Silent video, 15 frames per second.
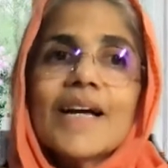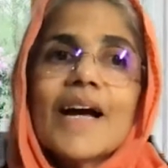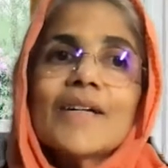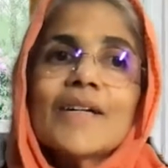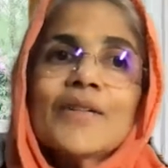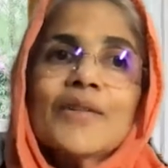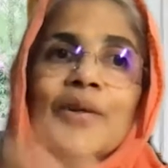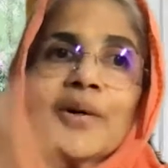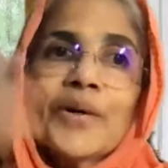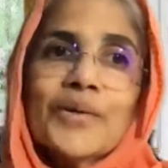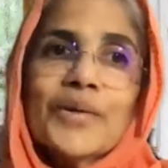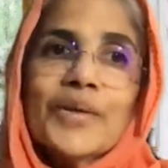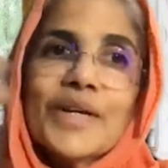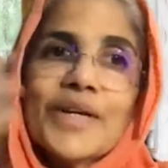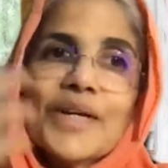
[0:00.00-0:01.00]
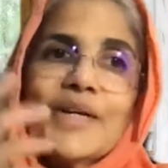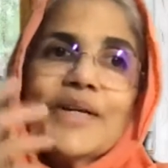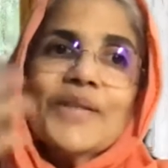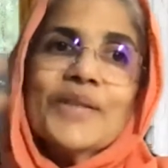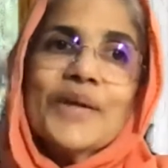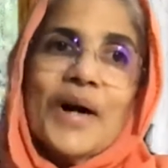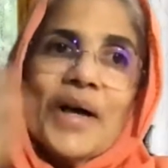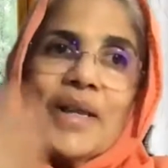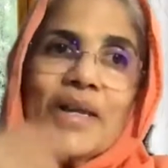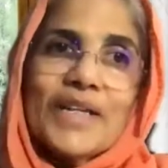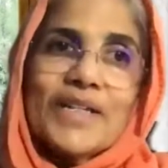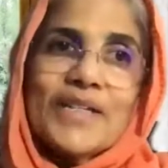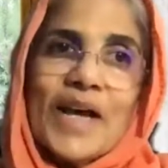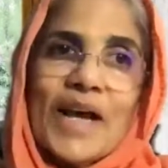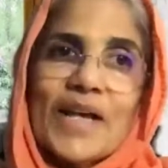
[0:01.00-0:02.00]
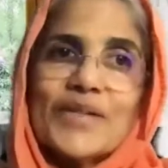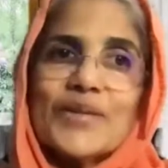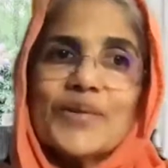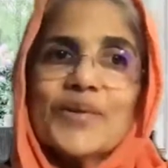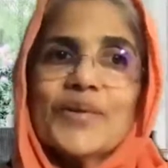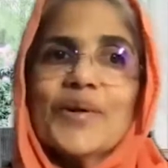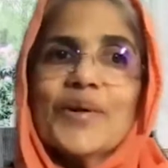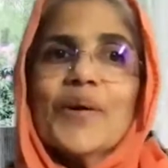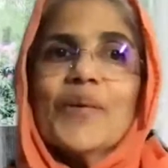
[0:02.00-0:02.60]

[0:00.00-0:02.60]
And so the knowledge has to